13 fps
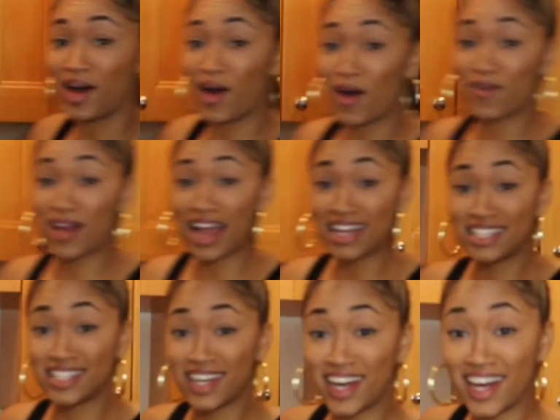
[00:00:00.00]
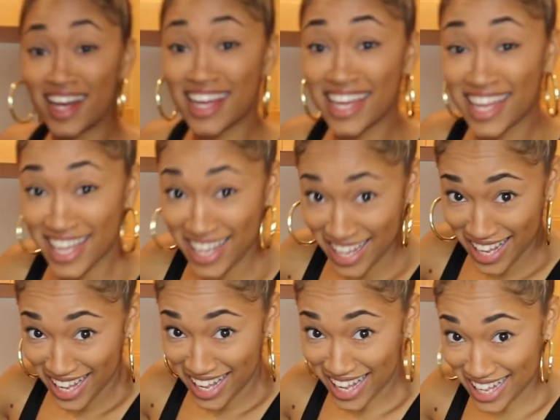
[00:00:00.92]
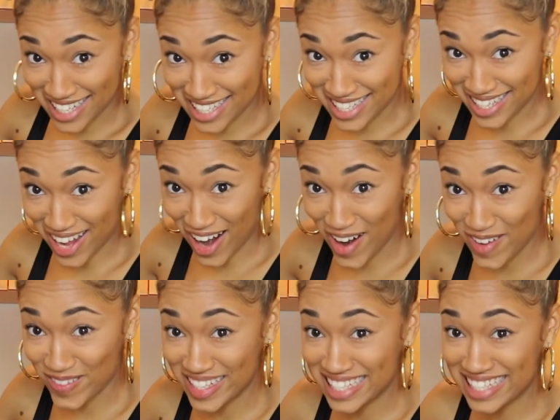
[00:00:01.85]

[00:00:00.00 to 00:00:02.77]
All right, y'all, it's serving